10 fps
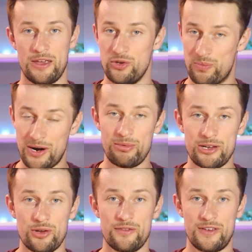You probably
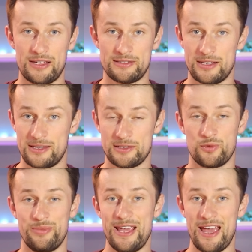could have guessed that this
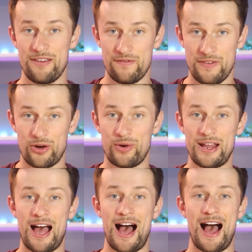would be a very
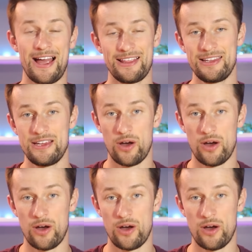highly